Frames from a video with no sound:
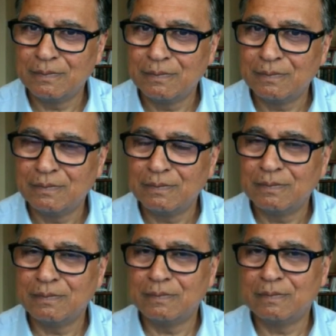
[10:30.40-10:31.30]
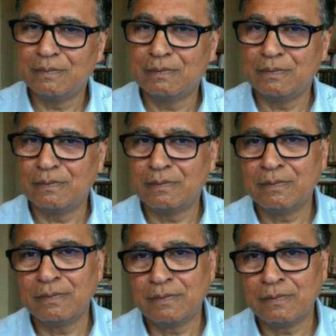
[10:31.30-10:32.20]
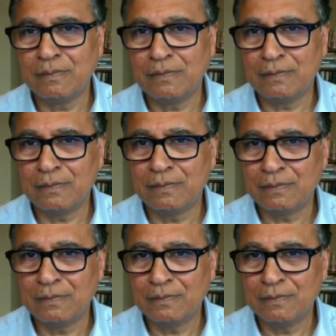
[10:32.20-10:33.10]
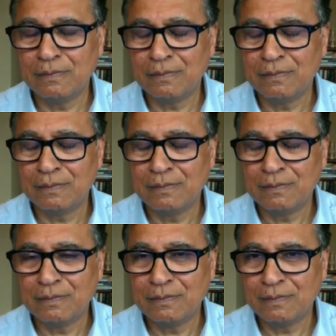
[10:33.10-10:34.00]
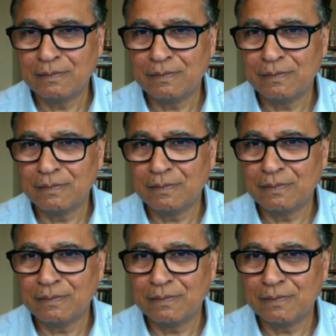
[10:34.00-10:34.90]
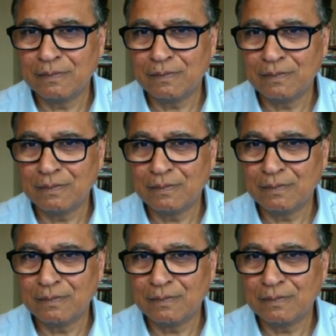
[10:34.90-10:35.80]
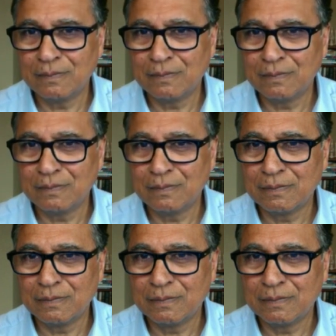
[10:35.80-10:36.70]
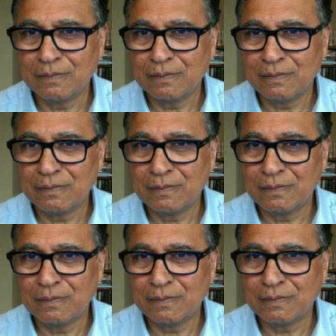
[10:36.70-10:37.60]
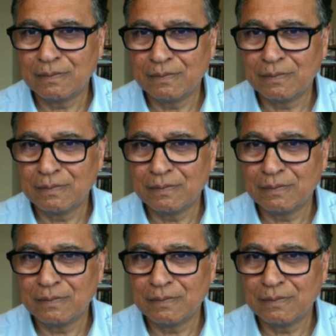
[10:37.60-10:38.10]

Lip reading: This person isn't speaking.